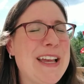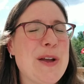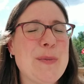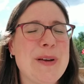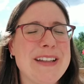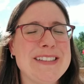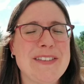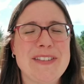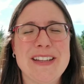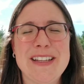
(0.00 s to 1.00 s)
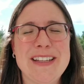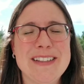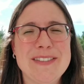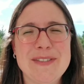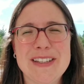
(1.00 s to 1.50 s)
but definitely
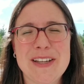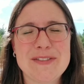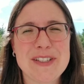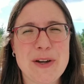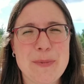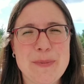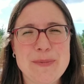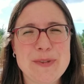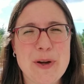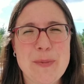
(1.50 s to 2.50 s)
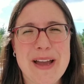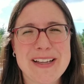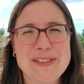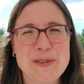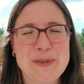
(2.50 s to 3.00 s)
would love to go back
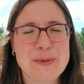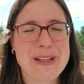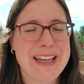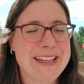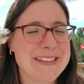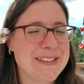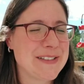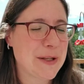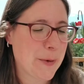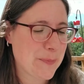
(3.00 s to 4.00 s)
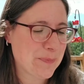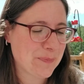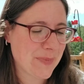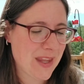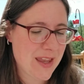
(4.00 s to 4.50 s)
as soon as we can. So
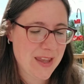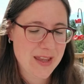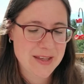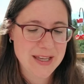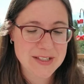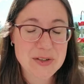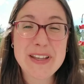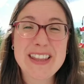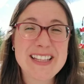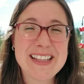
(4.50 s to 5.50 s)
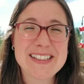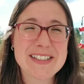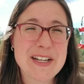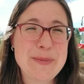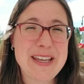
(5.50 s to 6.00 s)
yeah, so I think that's
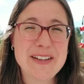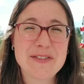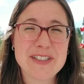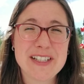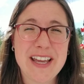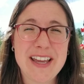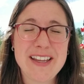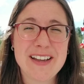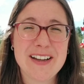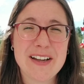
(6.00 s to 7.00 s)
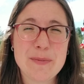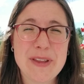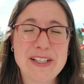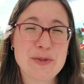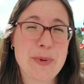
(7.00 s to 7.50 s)
going to be it for today.
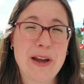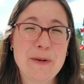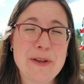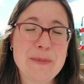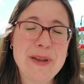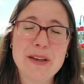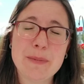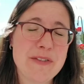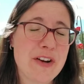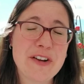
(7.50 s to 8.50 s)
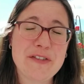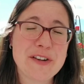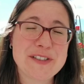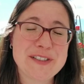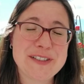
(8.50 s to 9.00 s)
Thanks for bearing with me in my very
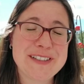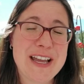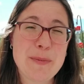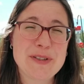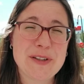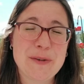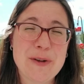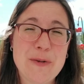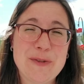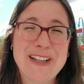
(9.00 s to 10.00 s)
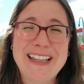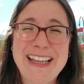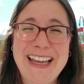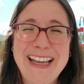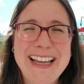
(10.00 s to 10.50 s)
first episode.
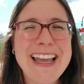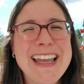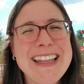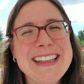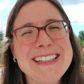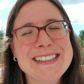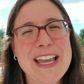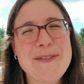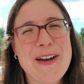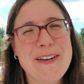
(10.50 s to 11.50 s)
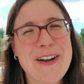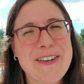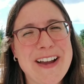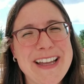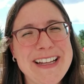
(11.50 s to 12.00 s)
Hopefully this came out all
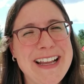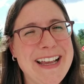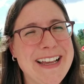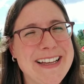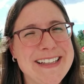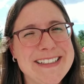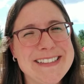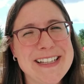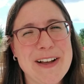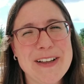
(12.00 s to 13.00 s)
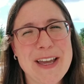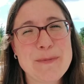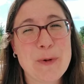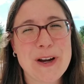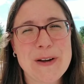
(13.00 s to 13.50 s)
right, and I'll get
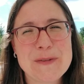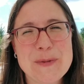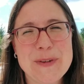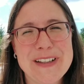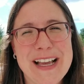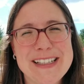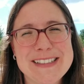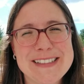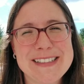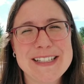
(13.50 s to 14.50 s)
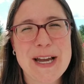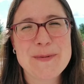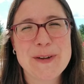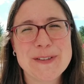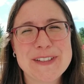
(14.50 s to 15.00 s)
more comfortable as the time
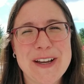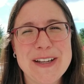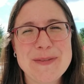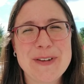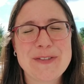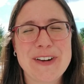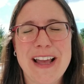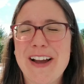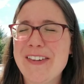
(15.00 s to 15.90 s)
goes on. But for now,